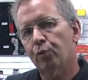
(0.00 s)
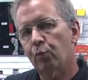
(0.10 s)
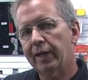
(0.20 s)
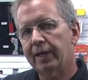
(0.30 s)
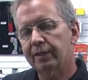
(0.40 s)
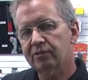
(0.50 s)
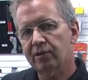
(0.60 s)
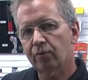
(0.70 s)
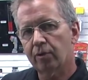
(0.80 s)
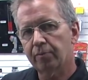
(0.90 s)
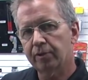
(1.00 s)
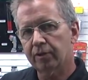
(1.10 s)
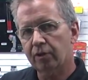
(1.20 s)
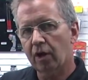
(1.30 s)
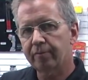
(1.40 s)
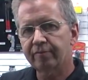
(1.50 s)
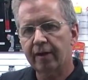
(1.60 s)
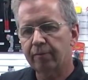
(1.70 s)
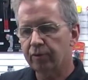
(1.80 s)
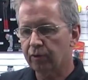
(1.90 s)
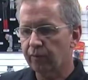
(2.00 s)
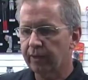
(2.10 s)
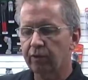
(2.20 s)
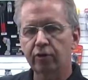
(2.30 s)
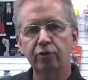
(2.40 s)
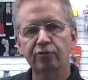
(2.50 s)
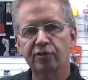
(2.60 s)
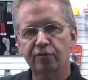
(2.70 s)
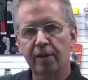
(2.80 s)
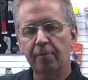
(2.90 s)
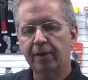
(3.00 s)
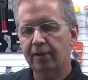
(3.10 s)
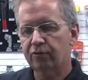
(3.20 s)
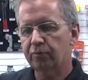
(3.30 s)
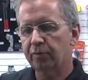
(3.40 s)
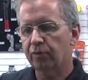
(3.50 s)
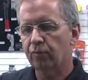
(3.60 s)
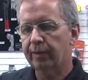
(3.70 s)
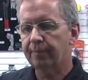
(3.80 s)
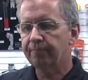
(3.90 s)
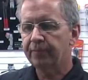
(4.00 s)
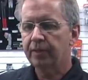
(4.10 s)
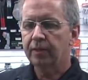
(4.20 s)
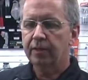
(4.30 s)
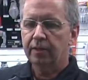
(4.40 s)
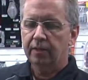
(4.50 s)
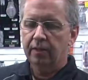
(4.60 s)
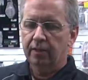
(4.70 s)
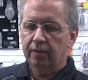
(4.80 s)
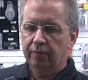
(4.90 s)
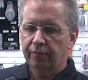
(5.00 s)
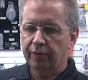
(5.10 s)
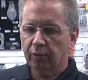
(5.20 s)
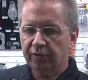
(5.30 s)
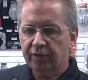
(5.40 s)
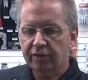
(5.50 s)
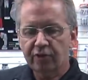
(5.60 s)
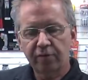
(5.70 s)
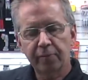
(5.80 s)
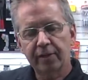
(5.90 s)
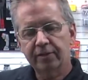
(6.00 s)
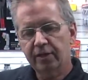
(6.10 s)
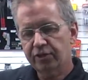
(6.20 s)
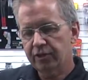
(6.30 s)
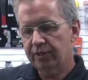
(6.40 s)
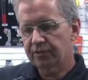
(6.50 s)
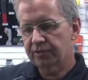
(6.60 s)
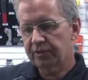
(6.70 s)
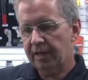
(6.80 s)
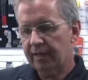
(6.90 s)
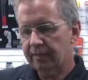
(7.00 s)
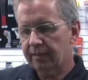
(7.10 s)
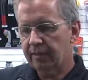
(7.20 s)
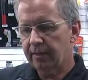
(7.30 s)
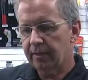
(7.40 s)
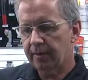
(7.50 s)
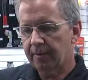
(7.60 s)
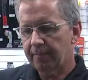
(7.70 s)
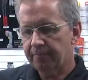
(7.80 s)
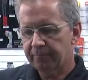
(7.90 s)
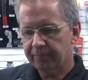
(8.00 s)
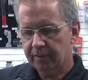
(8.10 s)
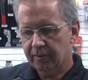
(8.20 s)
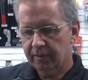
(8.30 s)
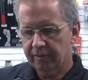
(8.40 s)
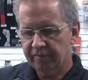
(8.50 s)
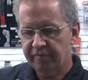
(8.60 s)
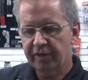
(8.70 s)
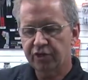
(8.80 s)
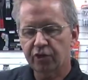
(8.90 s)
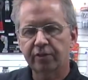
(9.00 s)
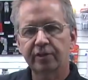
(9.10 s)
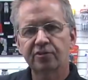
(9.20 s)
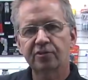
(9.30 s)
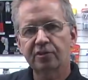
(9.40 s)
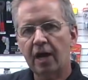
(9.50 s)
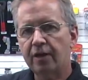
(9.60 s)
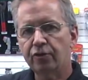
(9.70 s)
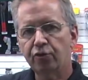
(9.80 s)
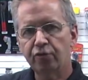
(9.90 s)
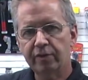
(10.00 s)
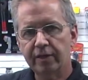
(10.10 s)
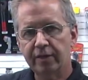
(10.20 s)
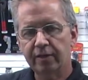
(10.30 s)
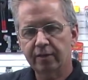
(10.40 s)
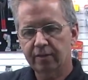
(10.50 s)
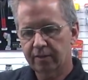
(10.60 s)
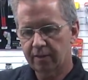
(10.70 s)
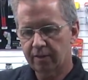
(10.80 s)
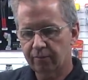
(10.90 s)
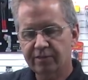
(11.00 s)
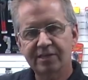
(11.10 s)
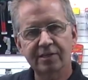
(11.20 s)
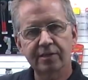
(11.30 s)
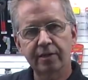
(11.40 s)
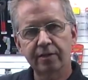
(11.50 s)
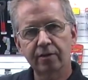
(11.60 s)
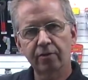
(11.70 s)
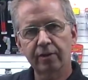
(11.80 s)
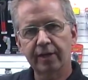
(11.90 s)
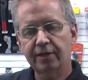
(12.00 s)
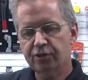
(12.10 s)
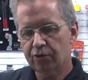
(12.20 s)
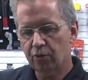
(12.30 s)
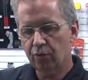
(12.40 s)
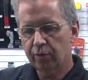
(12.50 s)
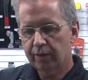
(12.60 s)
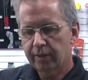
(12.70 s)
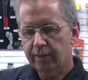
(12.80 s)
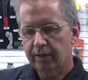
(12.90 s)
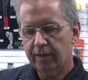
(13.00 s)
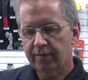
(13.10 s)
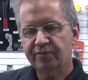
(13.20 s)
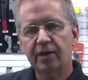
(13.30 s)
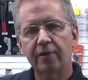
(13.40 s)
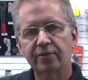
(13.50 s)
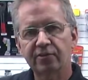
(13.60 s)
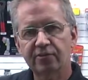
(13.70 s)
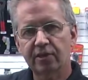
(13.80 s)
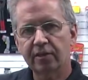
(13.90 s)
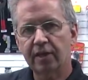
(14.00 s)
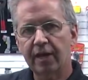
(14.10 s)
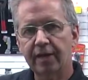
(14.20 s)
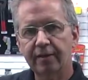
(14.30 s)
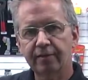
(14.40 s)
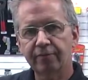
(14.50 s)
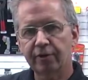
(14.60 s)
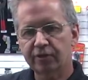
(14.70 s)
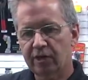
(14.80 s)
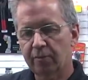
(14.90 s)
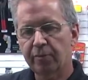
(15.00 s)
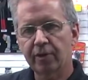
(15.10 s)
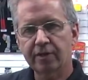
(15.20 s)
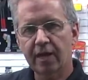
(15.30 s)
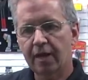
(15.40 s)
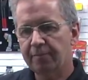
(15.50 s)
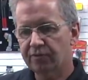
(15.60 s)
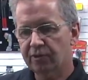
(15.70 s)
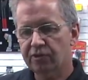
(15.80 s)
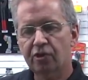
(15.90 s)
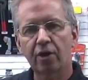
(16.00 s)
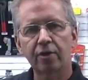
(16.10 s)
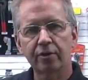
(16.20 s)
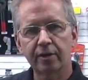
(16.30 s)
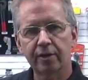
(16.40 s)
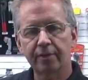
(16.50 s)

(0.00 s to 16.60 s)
a wing, let's say you want to build a carbon fiber look wing, you can use these flat panels to build a wing. The only thing that you have to pay attention is that the finish on this is not UV resistant, okay? So if it's out in the sunlight for an extended period of time, it's gonna start